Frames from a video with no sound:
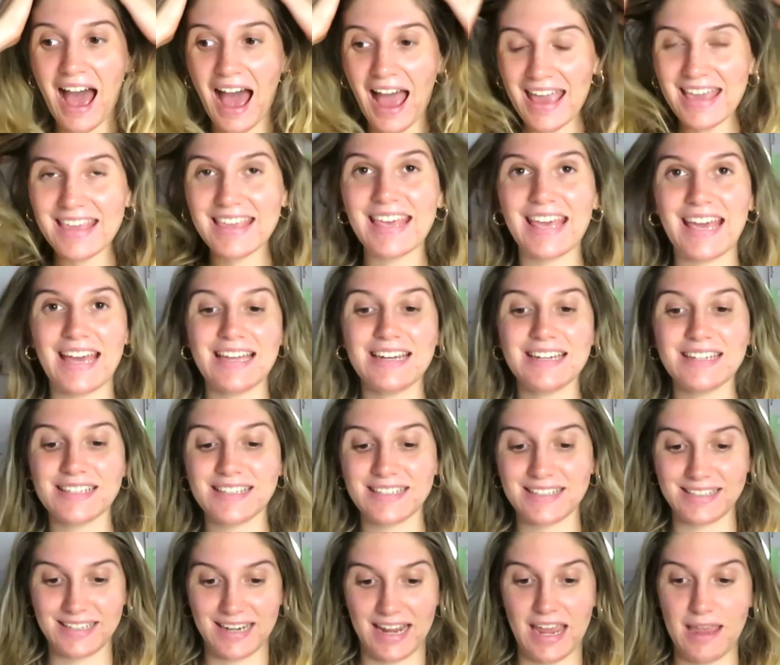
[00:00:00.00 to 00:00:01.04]
I can't
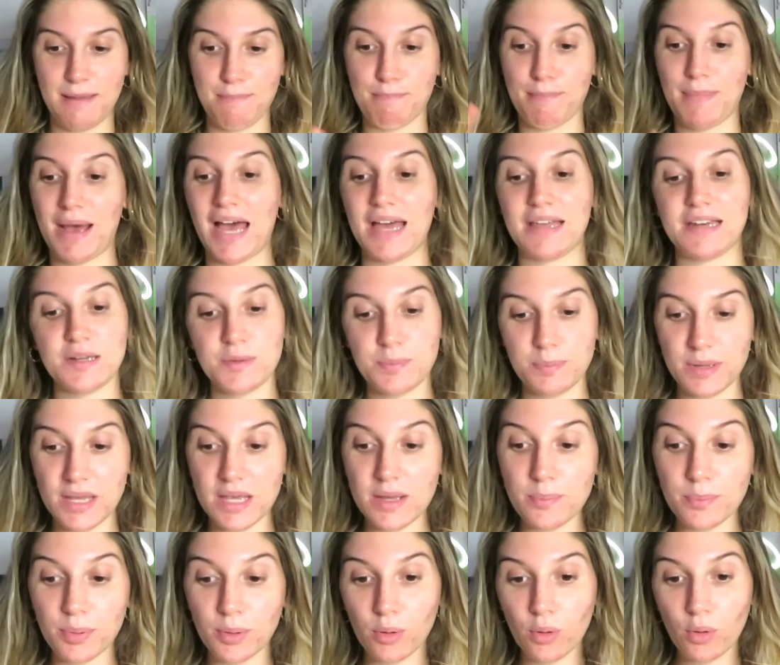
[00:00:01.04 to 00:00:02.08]
stay mad at
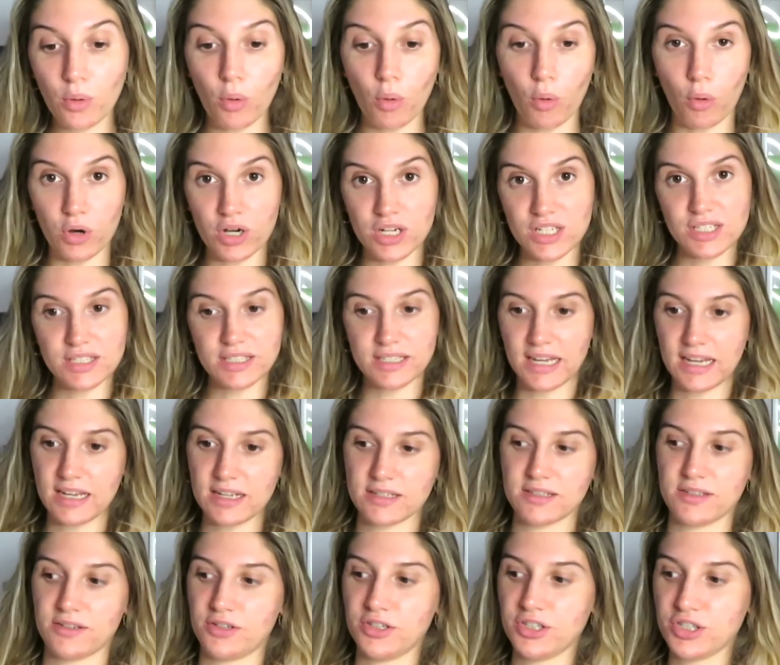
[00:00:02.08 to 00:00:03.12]
people or stay
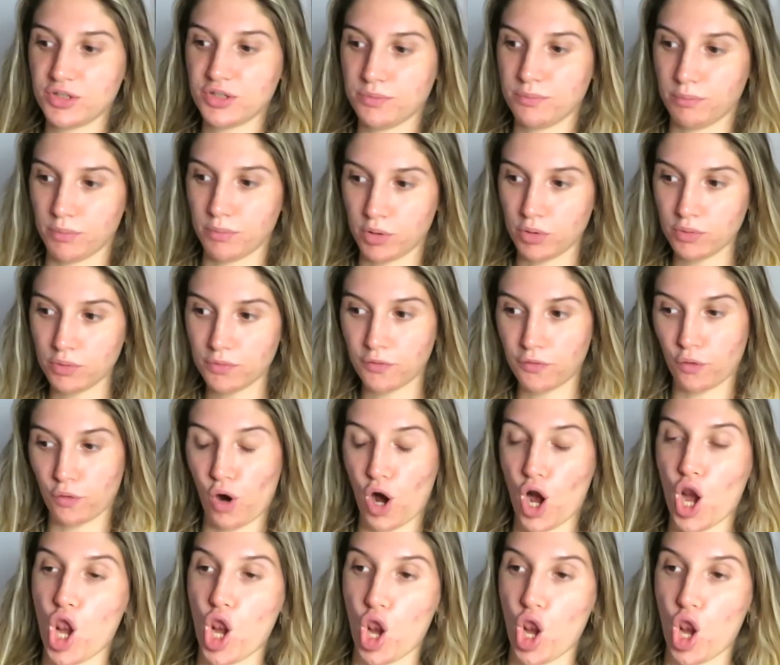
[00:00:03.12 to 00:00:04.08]
a certain mood for a